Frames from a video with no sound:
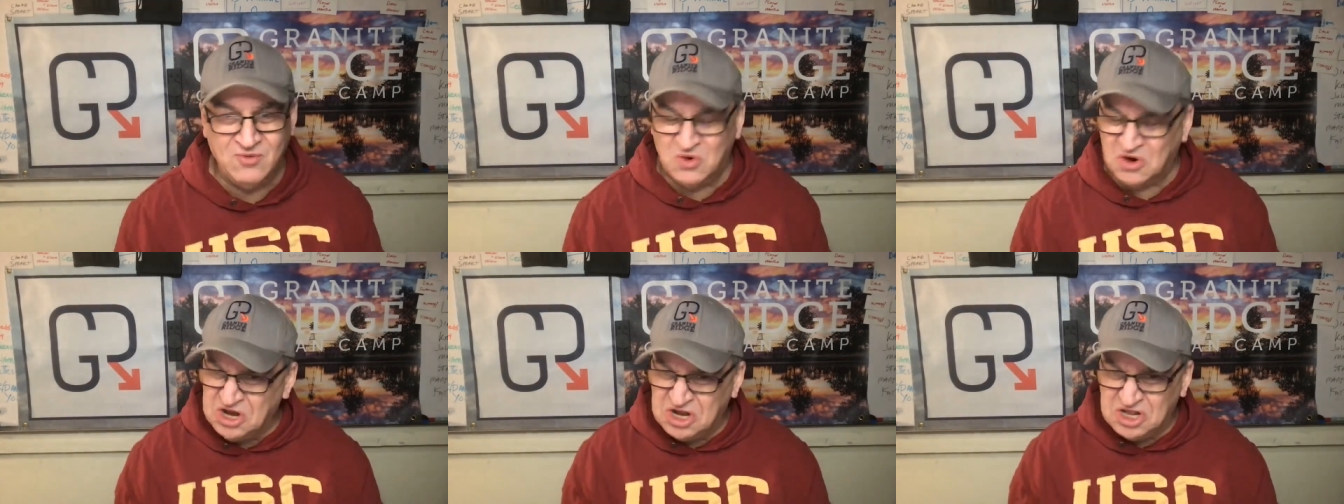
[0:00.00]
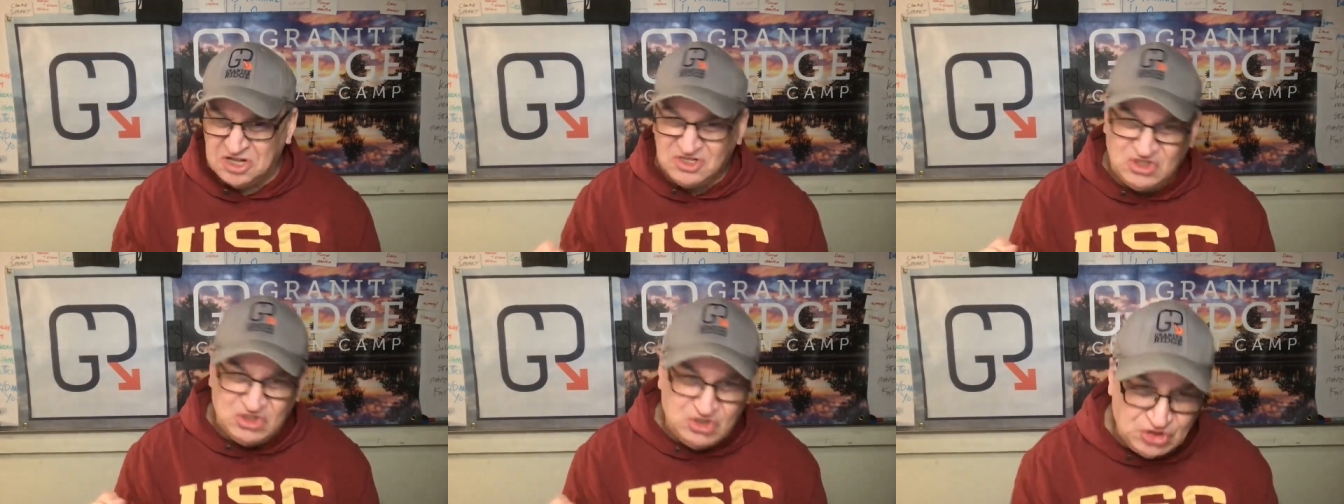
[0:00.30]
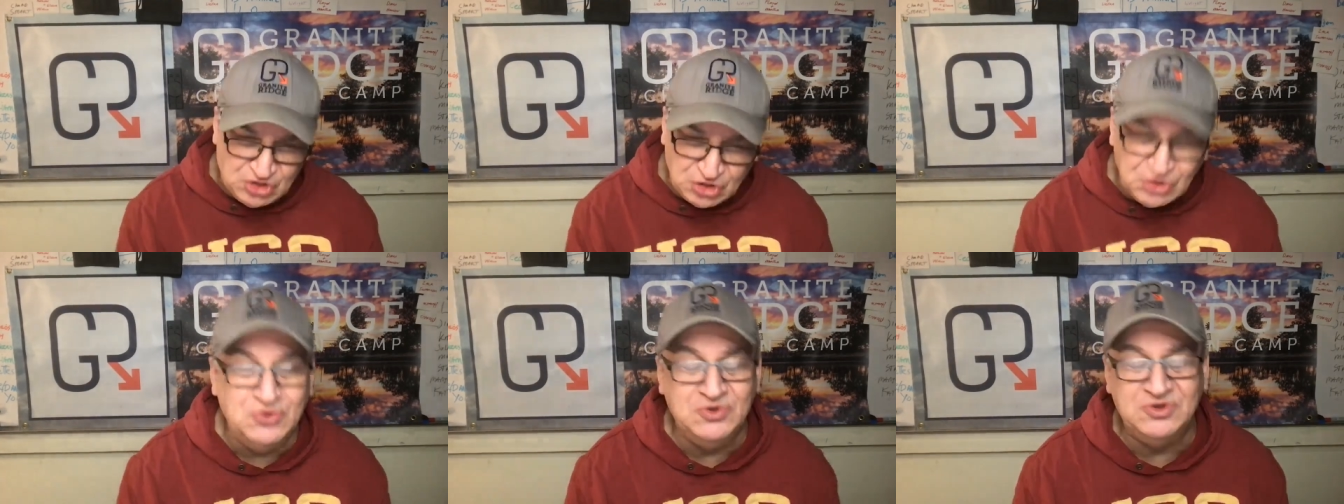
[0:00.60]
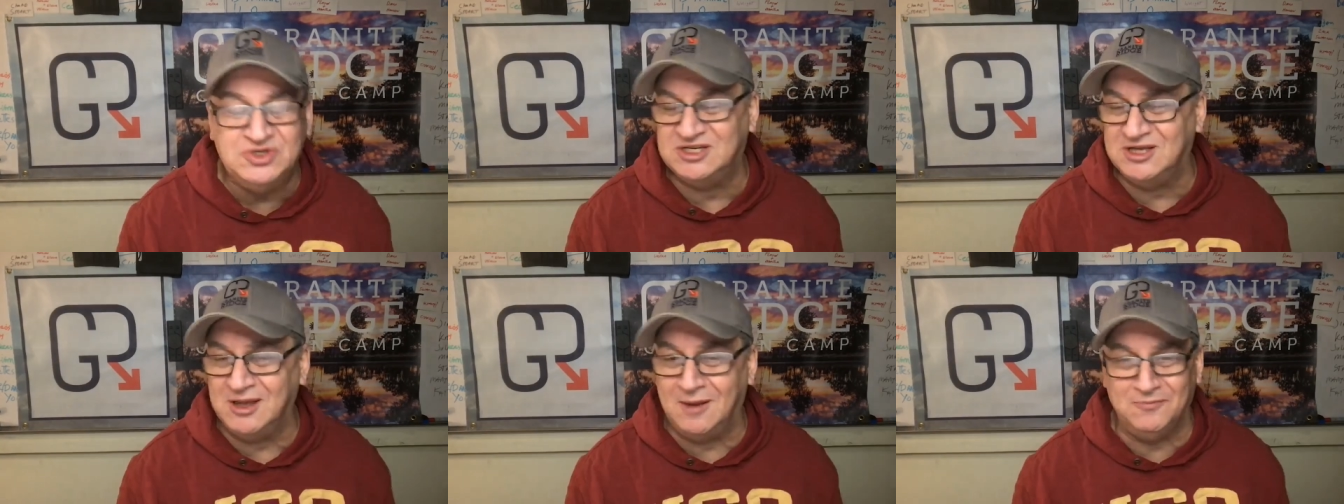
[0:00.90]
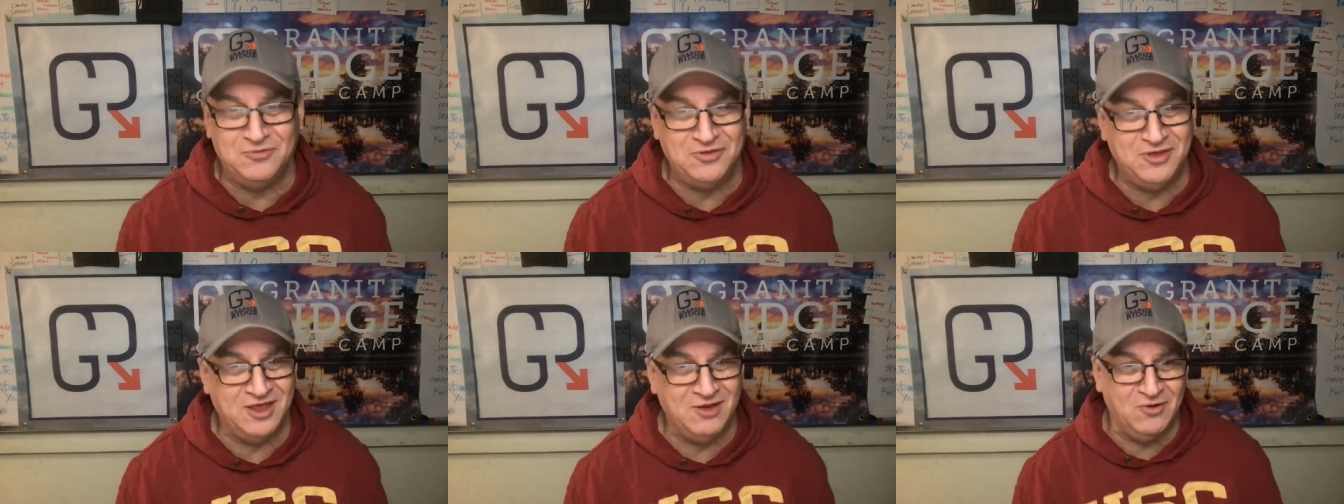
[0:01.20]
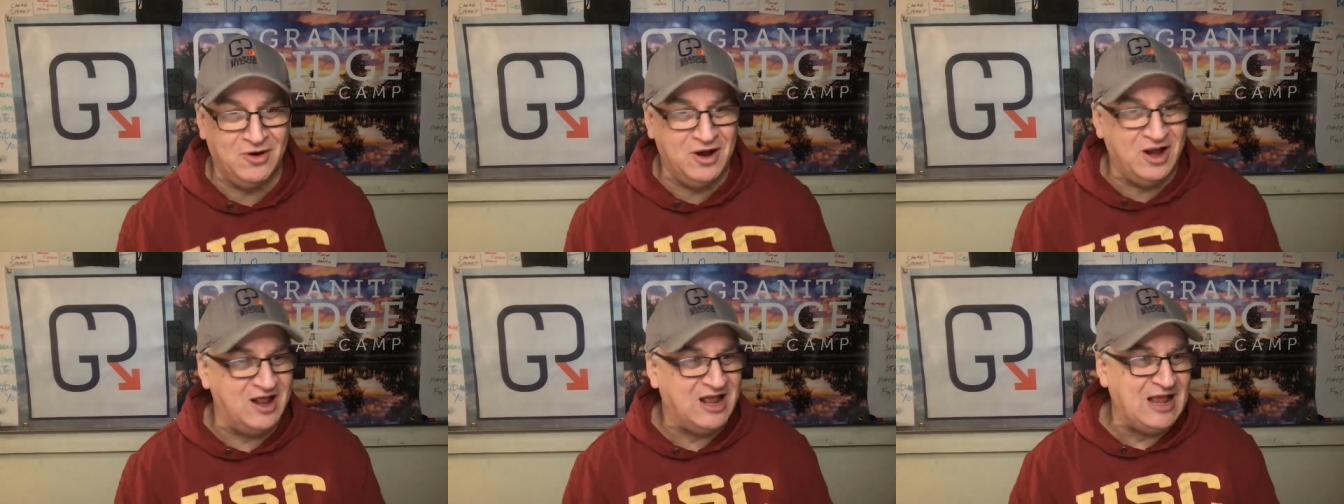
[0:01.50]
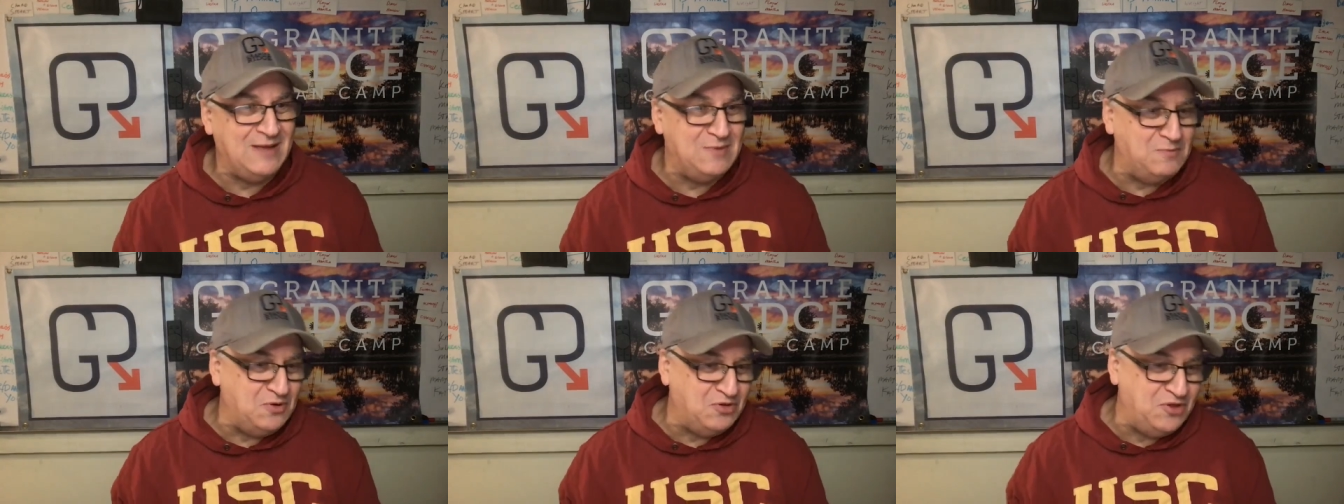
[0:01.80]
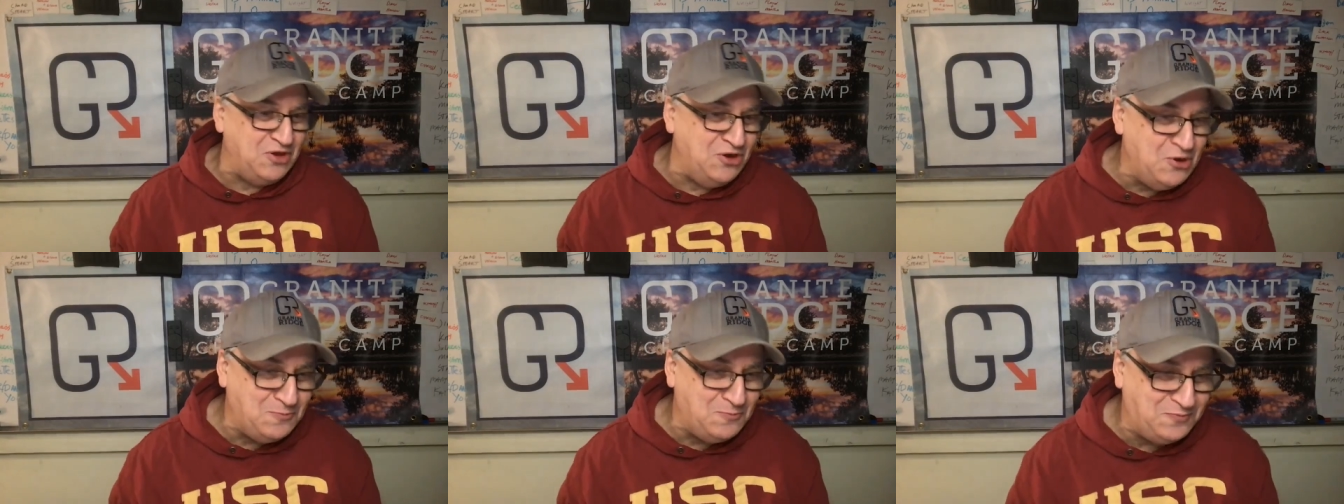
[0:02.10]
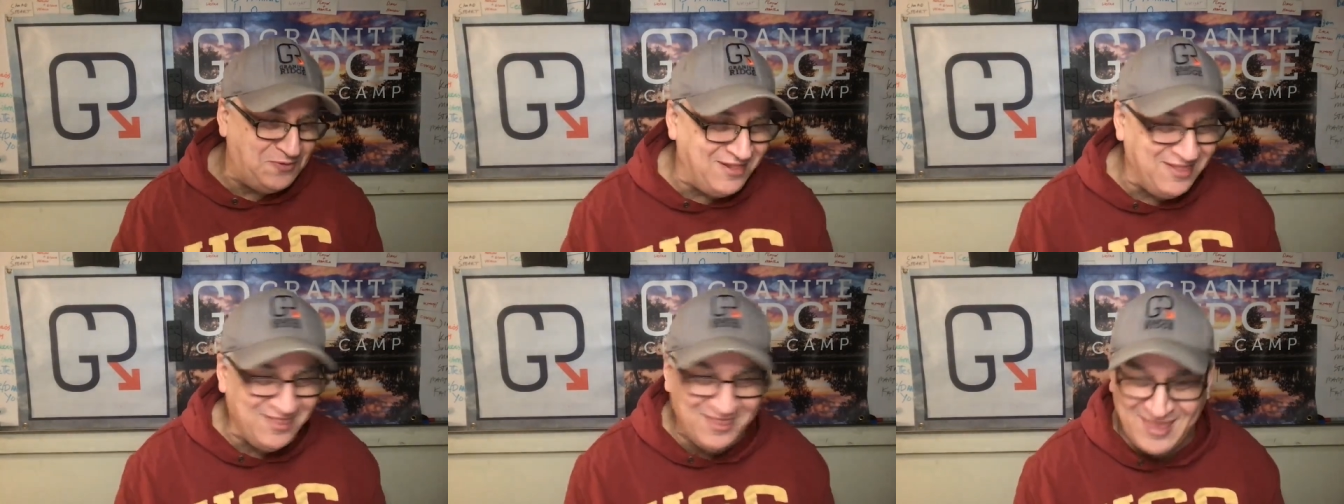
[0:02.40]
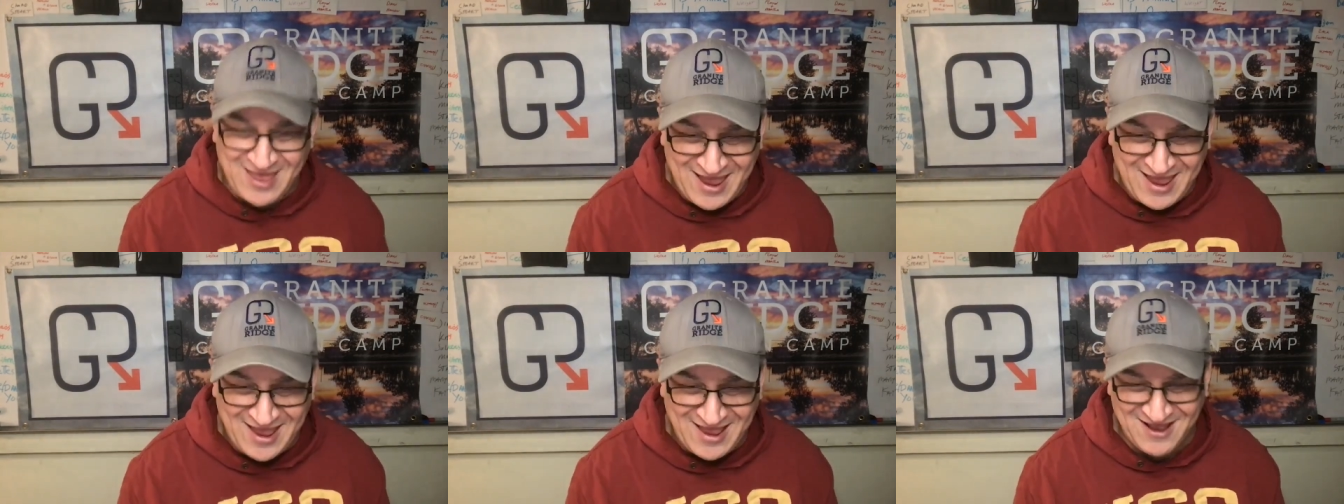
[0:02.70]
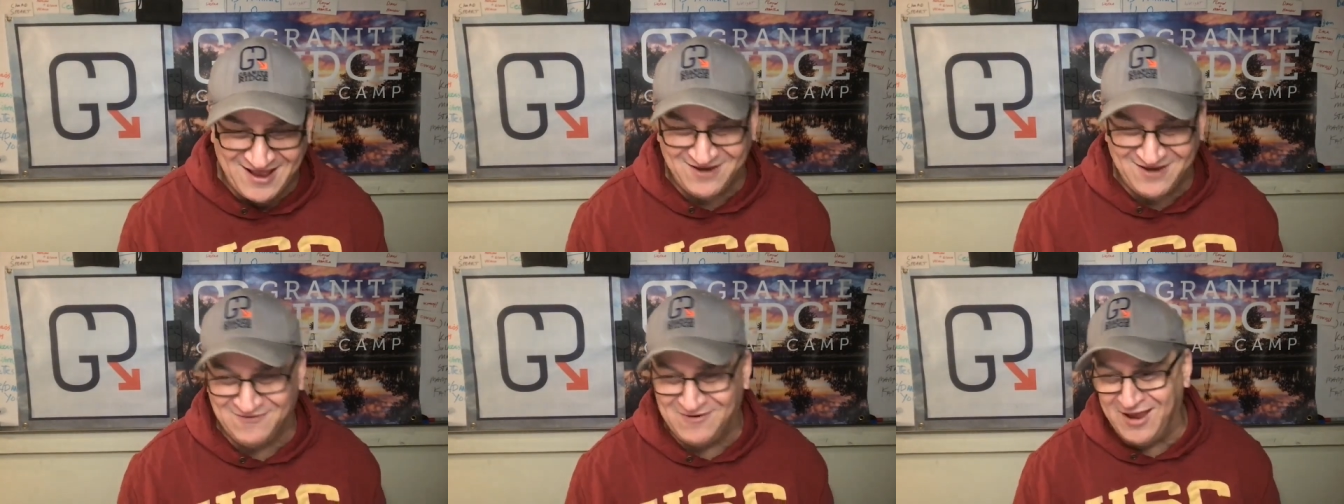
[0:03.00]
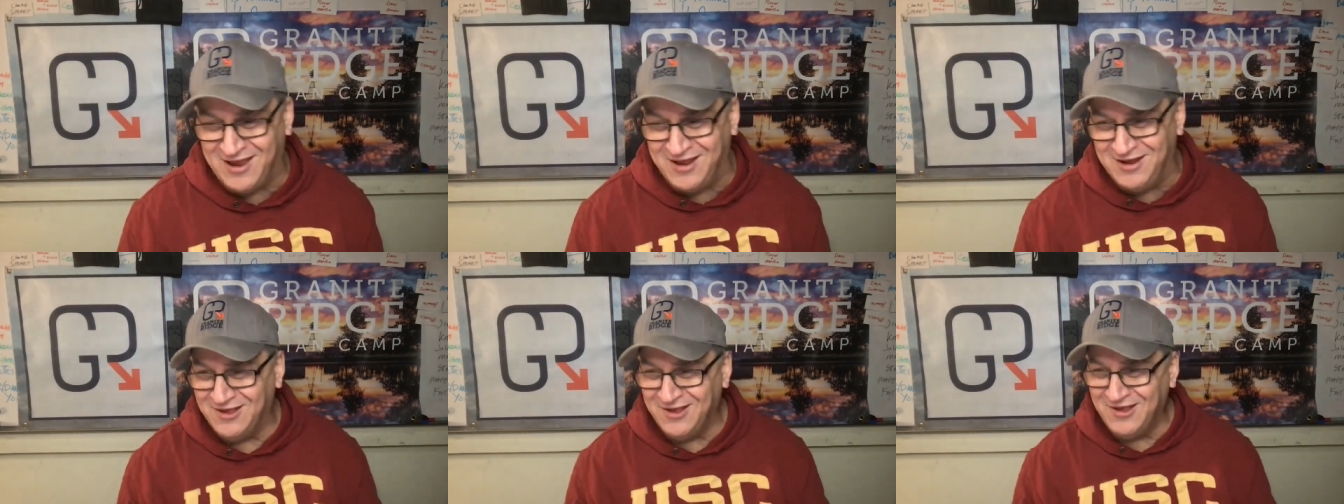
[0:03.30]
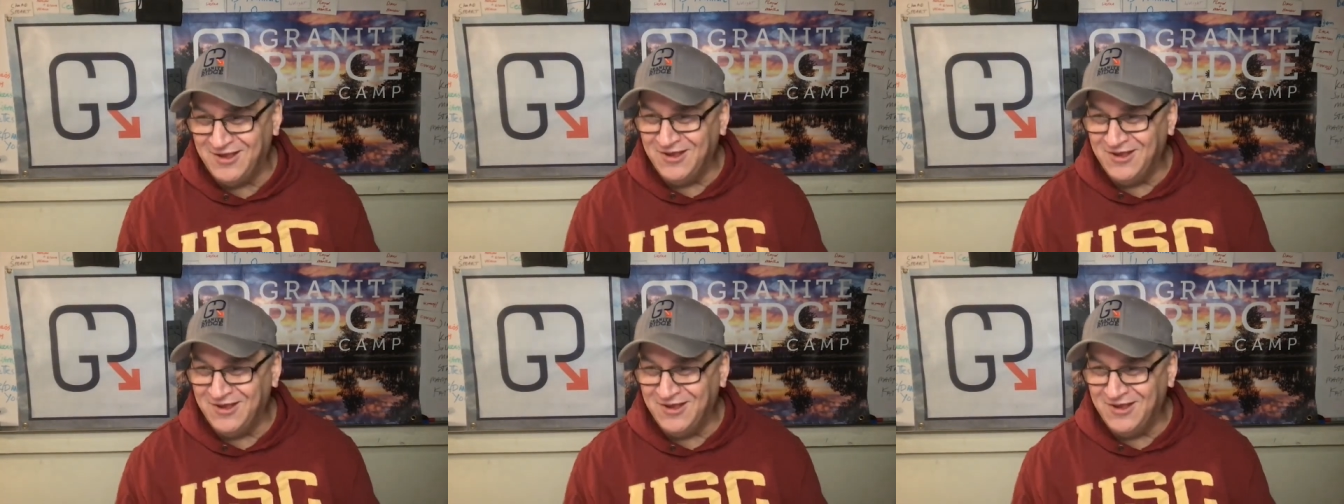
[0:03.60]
We're going to do something. We're going to come up with a new plan, right?